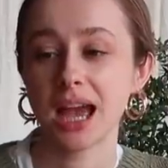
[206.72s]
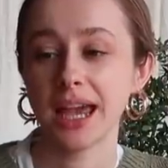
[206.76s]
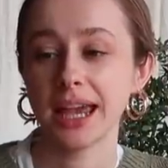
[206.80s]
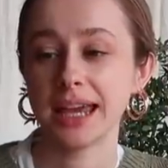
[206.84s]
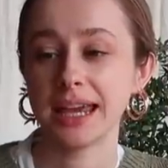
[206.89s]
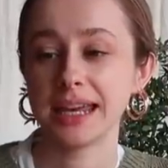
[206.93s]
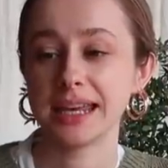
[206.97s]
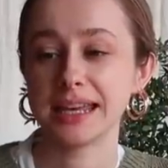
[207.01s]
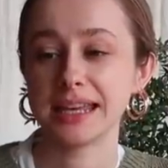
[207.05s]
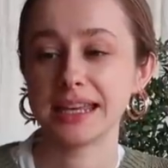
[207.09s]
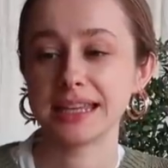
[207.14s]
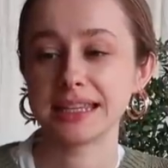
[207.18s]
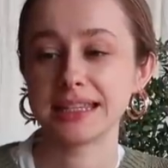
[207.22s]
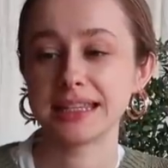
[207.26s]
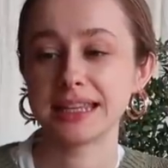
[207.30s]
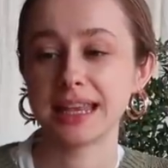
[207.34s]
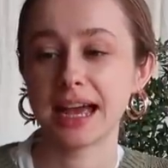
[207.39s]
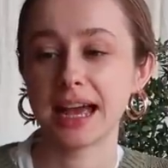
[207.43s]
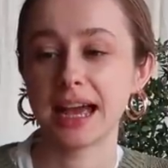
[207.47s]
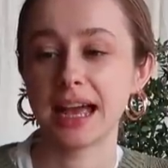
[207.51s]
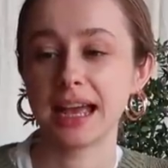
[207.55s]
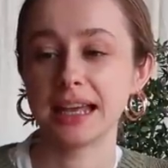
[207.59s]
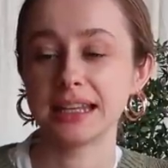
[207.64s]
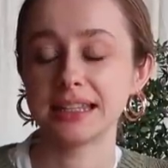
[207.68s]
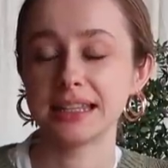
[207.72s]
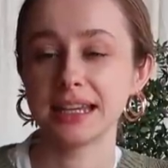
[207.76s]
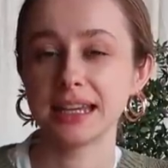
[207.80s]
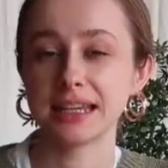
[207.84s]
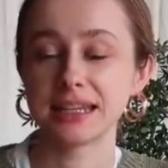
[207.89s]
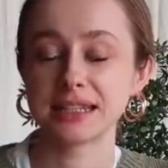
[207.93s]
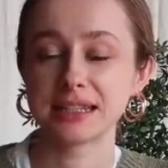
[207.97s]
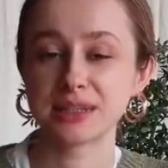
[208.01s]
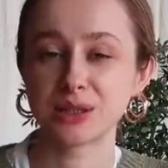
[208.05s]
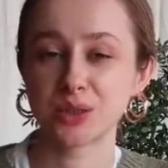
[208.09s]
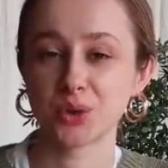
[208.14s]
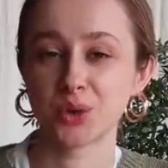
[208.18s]
is that
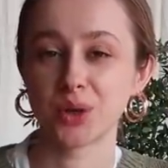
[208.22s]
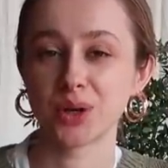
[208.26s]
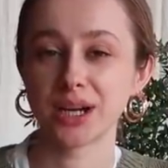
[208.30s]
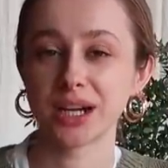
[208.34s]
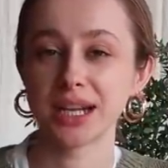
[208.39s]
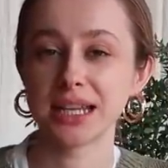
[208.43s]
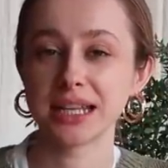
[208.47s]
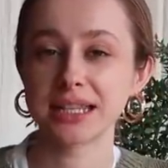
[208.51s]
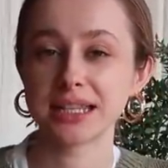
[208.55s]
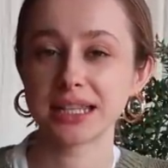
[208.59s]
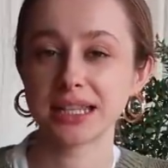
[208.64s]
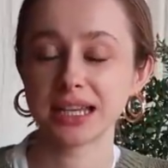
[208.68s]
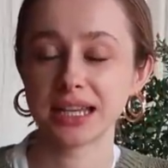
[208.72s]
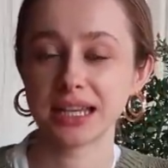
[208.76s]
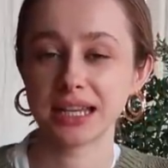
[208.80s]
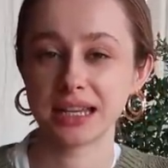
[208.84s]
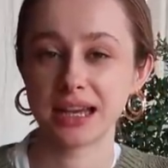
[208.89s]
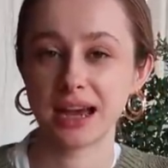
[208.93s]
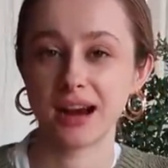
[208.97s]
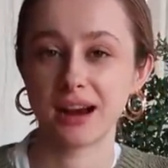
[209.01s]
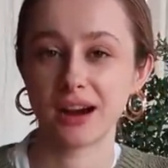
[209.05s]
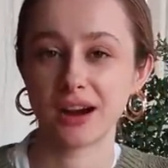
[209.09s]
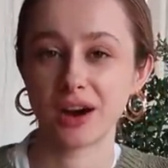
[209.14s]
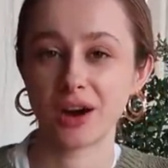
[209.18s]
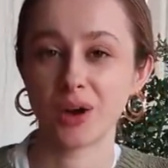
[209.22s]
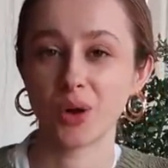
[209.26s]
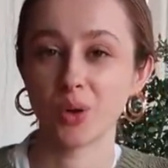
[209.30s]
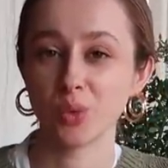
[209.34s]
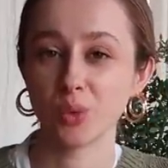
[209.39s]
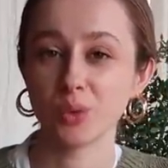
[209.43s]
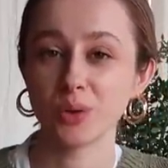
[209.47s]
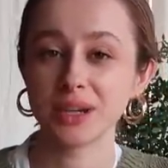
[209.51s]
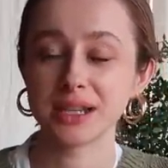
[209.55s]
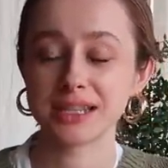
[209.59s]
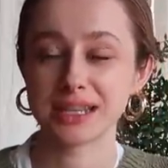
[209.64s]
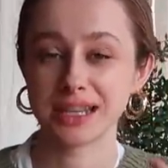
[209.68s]
his stories are
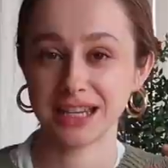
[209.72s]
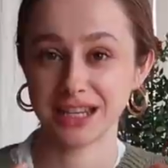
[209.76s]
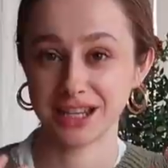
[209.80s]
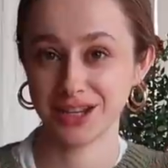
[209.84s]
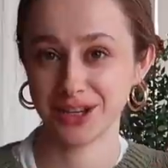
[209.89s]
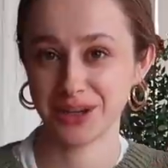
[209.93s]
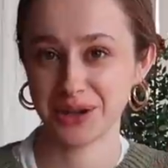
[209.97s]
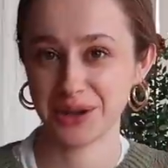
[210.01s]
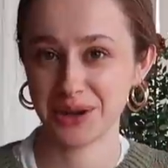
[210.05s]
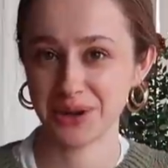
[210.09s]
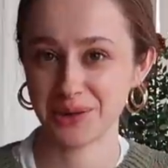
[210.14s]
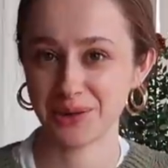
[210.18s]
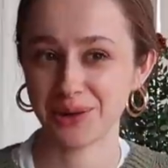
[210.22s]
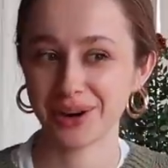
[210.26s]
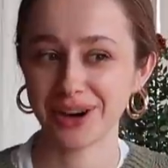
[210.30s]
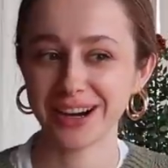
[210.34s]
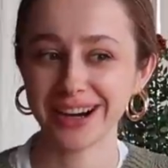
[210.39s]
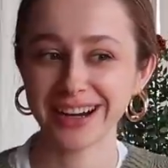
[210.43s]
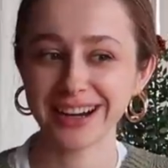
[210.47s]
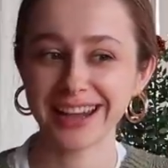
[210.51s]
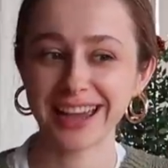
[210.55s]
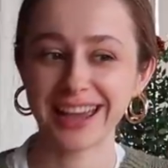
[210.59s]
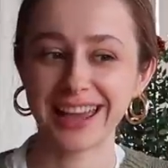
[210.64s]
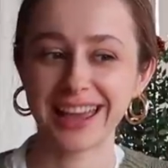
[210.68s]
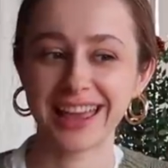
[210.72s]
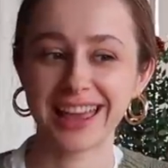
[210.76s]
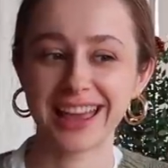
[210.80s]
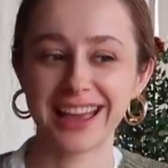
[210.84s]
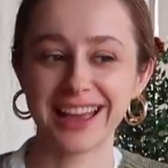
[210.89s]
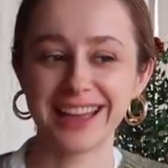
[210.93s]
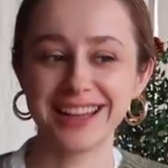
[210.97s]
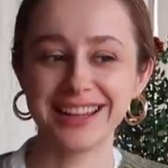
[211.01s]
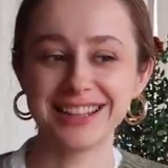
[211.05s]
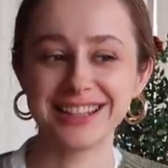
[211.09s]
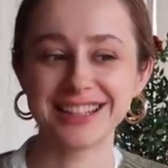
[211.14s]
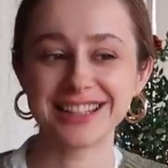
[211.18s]
always in New York,
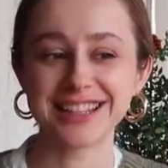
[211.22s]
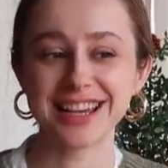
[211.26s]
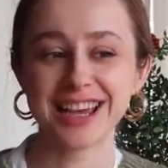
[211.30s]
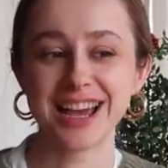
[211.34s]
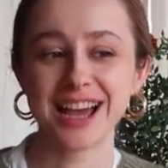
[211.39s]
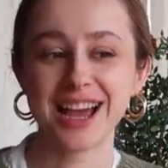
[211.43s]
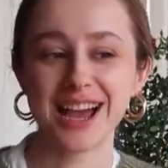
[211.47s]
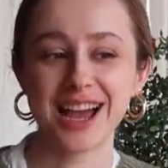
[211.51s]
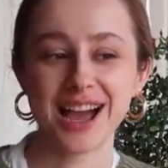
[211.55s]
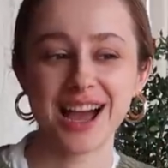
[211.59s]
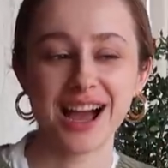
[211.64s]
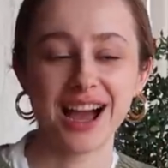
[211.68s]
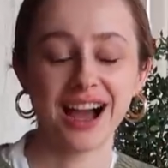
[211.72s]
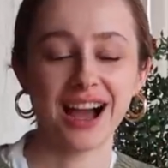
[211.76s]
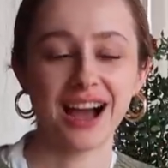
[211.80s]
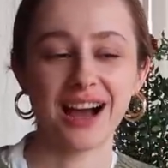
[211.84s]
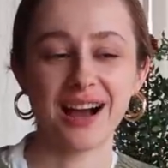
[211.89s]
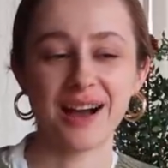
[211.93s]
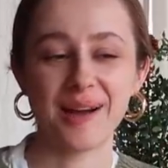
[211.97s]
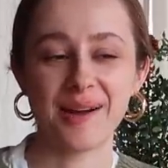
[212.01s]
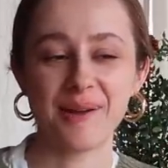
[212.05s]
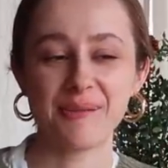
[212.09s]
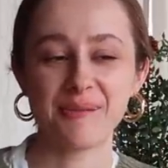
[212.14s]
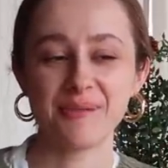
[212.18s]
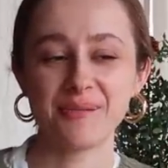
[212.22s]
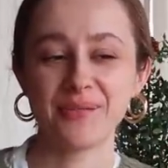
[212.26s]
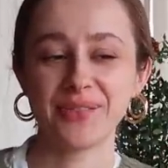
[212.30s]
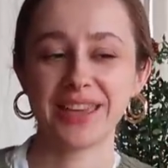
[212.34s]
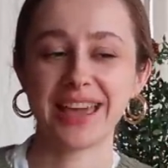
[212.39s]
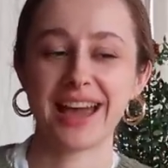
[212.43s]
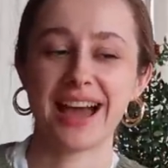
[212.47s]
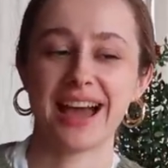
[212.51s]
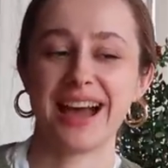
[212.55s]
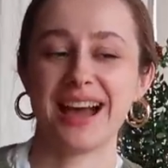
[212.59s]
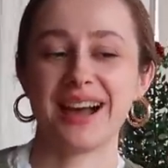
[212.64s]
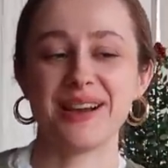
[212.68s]
and
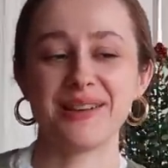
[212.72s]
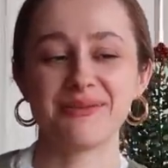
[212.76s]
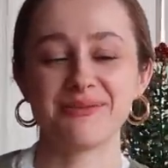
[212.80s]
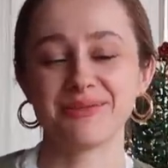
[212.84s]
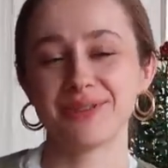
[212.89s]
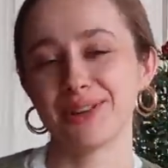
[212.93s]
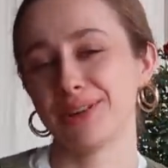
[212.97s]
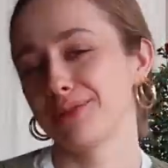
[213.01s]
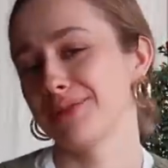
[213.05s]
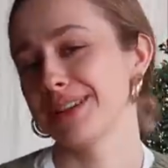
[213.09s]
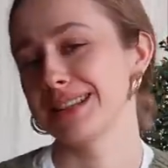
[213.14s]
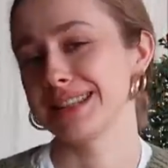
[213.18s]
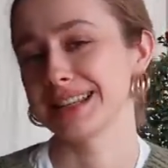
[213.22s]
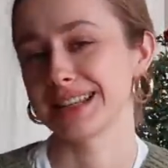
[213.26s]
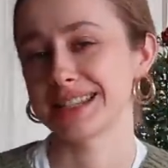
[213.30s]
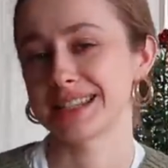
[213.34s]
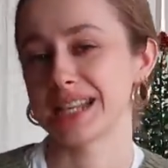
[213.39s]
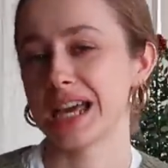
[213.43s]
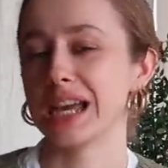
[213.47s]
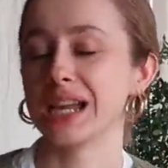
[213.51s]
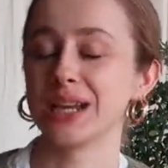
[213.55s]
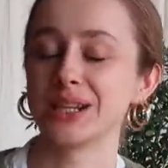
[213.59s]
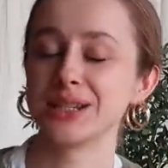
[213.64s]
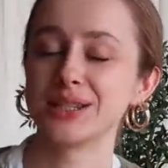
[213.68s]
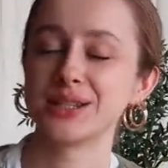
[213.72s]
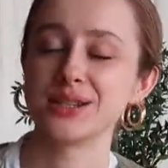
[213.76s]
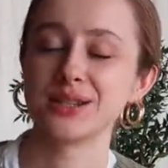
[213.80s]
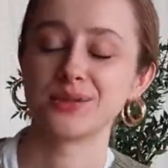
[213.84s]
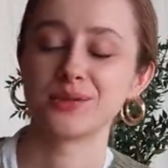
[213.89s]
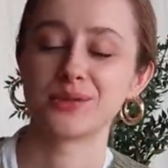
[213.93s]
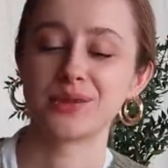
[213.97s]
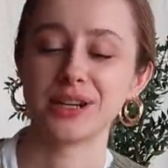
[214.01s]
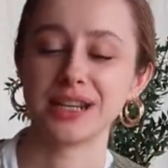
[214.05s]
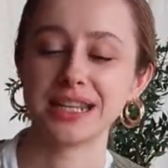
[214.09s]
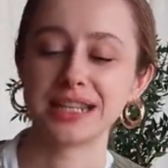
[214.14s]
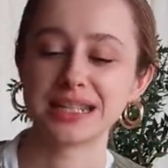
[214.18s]
yeah, I'm always excited to
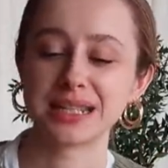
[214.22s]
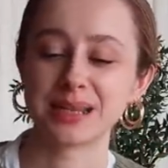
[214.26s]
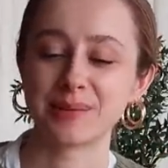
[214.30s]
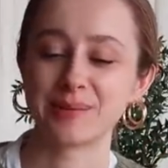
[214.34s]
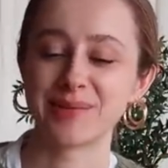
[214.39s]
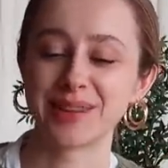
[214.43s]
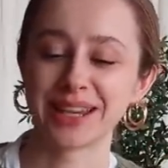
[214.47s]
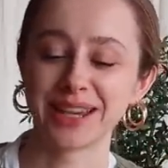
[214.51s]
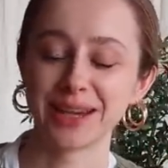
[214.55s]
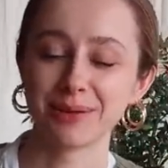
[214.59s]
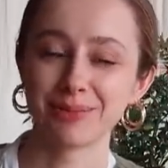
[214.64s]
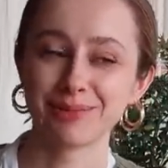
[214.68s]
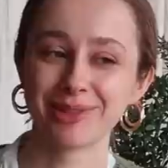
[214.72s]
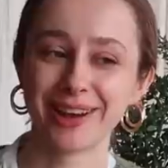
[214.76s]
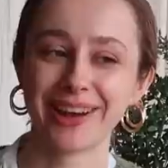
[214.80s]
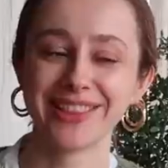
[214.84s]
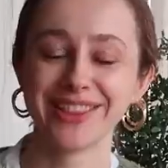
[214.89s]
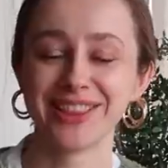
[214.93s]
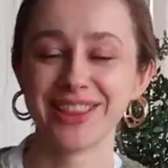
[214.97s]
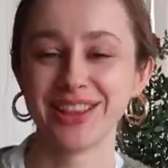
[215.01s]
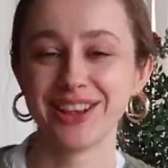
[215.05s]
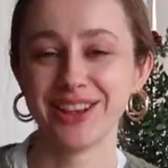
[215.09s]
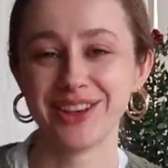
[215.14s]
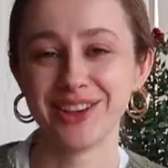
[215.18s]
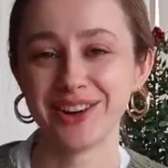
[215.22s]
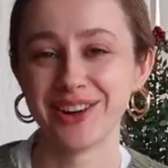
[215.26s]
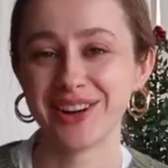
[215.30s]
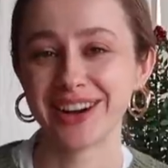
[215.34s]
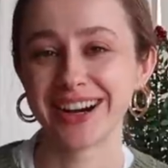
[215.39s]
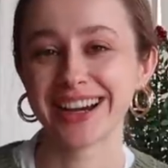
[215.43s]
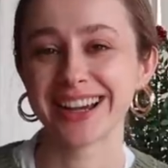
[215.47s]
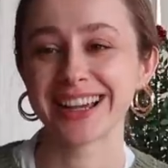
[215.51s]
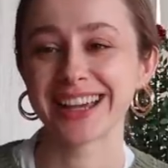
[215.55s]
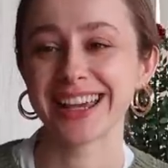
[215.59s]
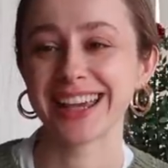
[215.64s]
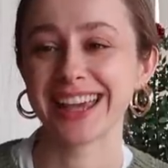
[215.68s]
read something about New
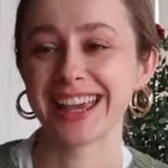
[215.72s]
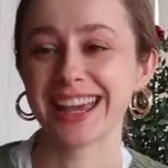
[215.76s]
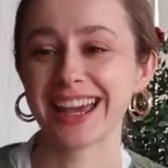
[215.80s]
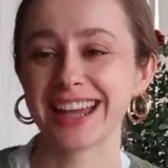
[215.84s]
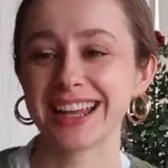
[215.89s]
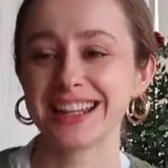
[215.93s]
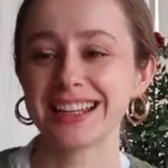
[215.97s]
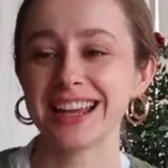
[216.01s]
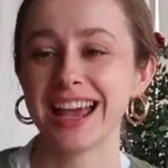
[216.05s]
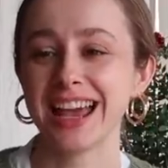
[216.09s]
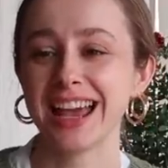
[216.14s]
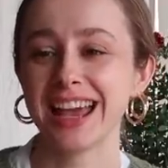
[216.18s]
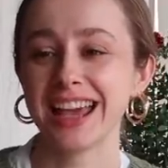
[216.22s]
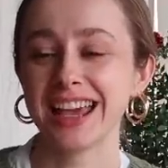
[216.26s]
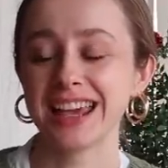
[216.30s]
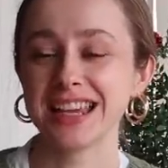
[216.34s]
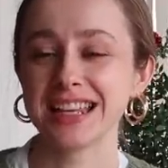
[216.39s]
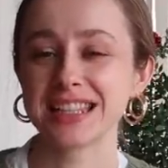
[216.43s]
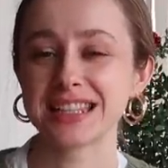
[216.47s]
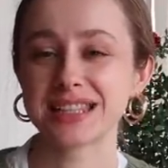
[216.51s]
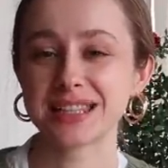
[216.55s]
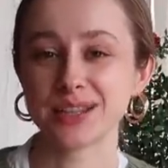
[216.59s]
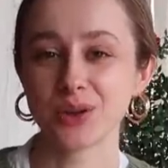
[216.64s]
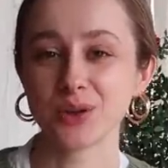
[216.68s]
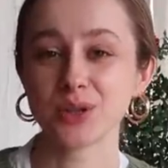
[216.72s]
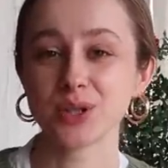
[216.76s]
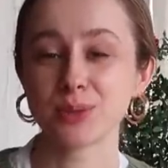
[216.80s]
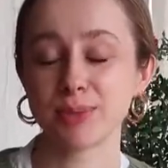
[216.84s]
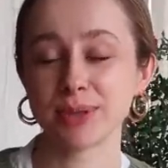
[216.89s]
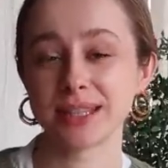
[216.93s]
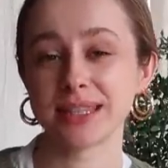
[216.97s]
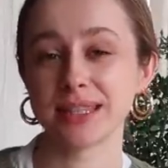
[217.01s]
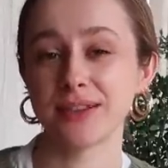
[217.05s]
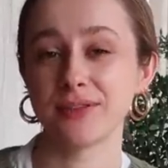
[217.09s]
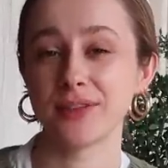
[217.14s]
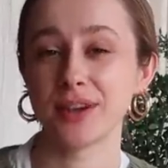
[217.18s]
York, and he is so
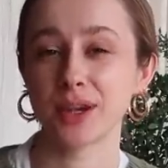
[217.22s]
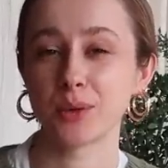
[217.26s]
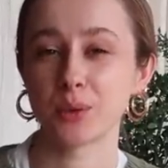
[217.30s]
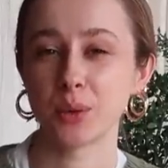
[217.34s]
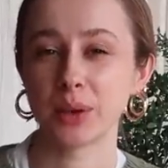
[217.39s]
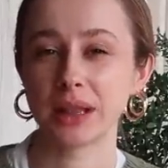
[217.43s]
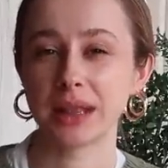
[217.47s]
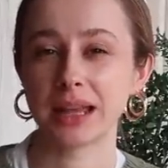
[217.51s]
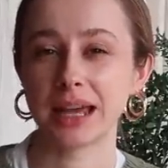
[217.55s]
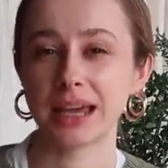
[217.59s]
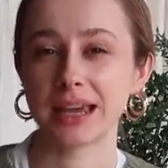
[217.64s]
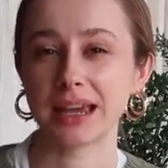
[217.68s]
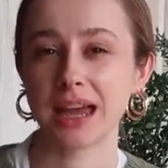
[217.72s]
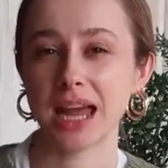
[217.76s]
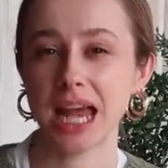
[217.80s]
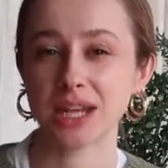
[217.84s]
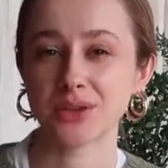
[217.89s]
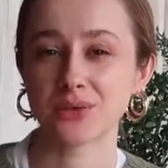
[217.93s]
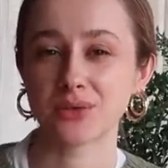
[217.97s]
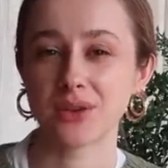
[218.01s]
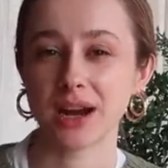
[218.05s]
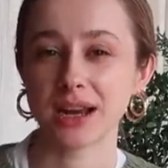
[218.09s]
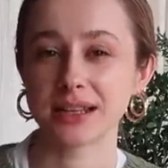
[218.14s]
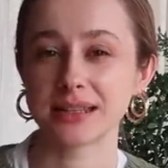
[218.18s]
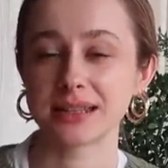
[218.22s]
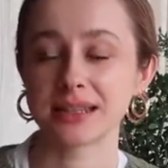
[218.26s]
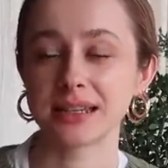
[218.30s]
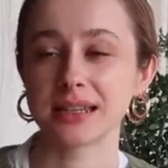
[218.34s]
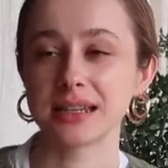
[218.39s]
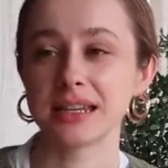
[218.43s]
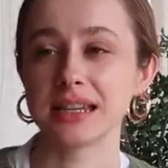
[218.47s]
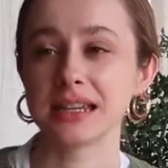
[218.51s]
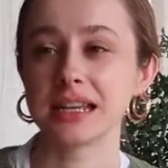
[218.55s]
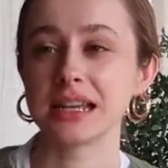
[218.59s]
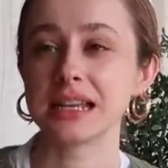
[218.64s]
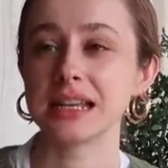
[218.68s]
specific with like
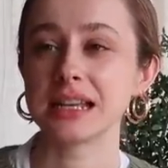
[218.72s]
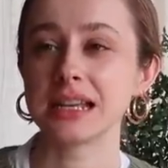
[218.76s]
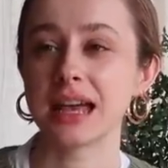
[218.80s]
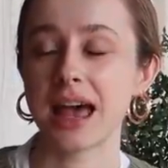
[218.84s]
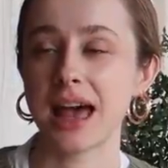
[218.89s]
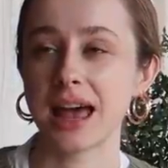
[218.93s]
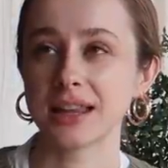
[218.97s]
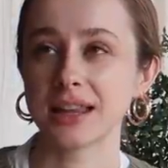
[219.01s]
addresses.